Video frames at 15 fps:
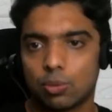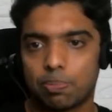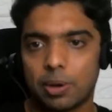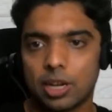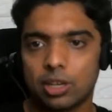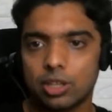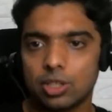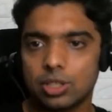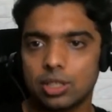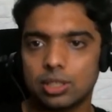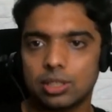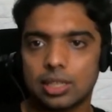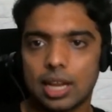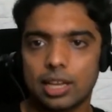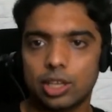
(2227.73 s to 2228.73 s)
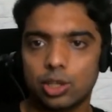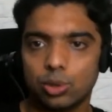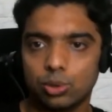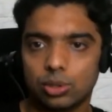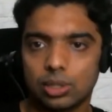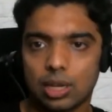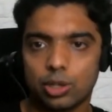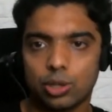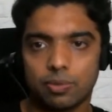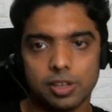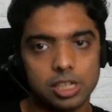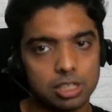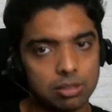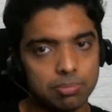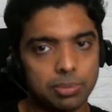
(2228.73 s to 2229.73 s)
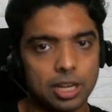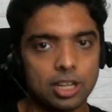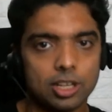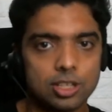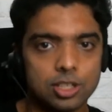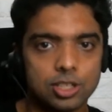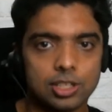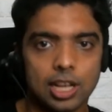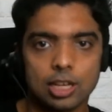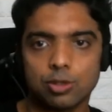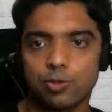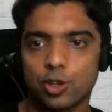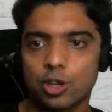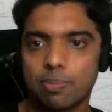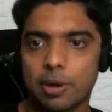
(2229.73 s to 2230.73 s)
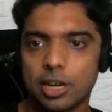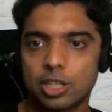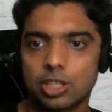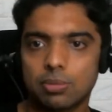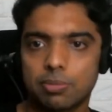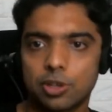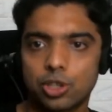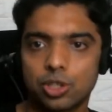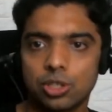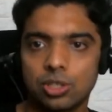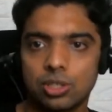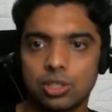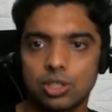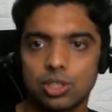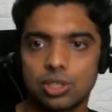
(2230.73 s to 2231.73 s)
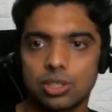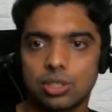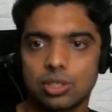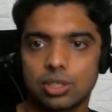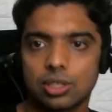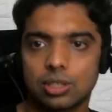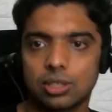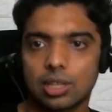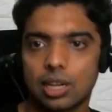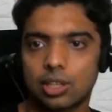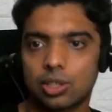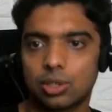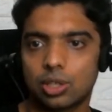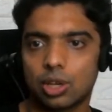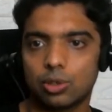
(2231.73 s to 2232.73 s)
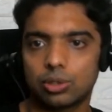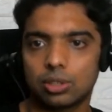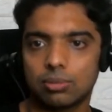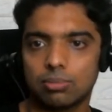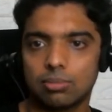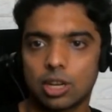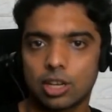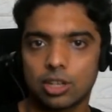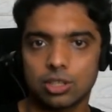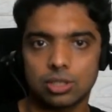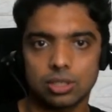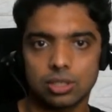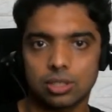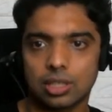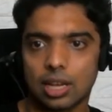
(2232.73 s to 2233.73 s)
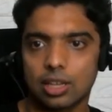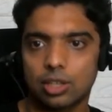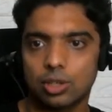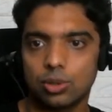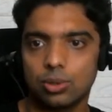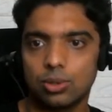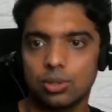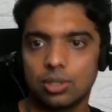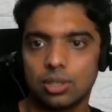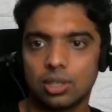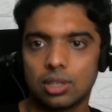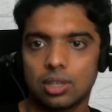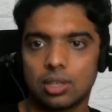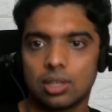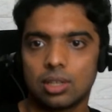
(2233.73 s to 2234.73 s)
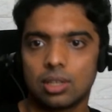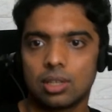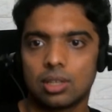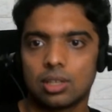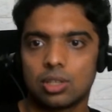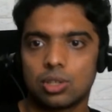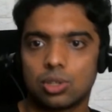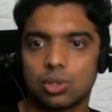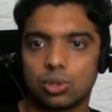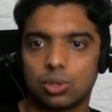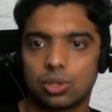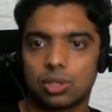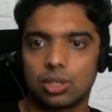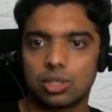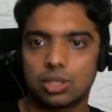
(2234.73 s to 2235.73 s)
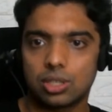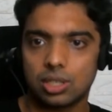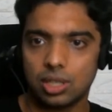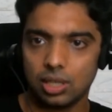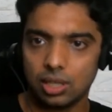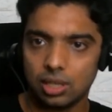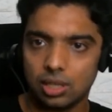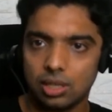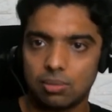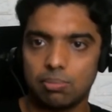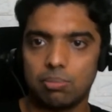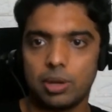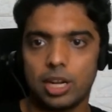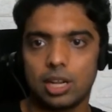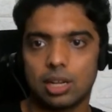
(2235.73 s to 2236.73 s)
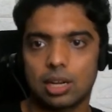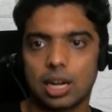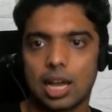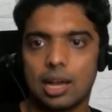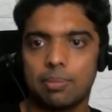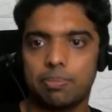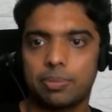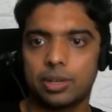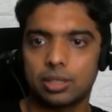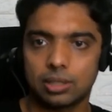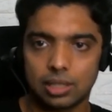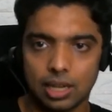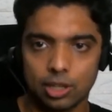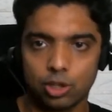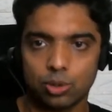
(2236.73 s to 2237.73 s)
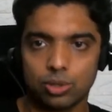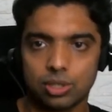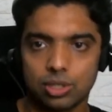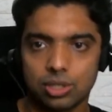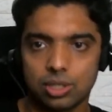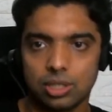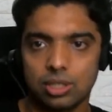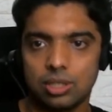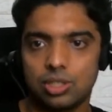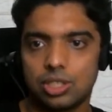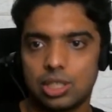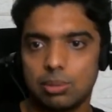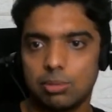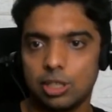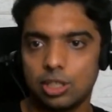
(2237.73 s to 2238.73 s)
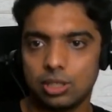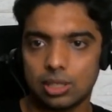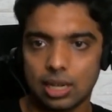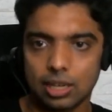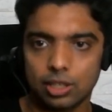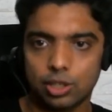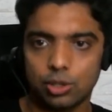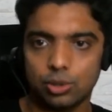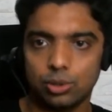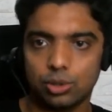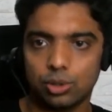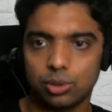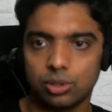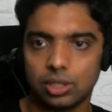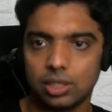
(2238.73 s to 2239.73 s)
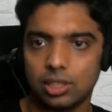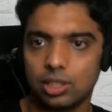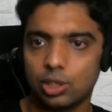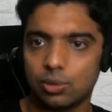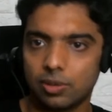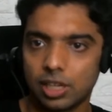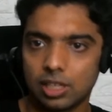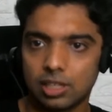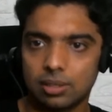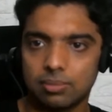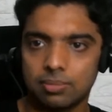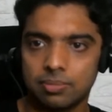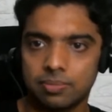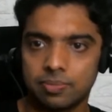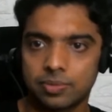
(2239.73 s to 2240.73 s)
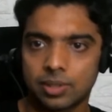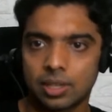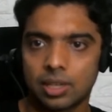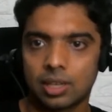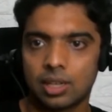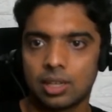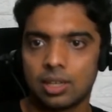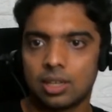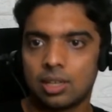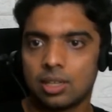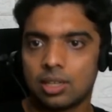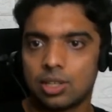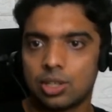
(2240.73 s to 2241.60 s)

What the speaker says: Good. So Pankaj says, thank you. You're welcome, Pankaj. Thanks for your participation. Christian says, thank you, Gautam. Mangesh says, thank you. So Christy made a clap. Thank you, Christy. Jimmy, thank you. Druti, you're welcome.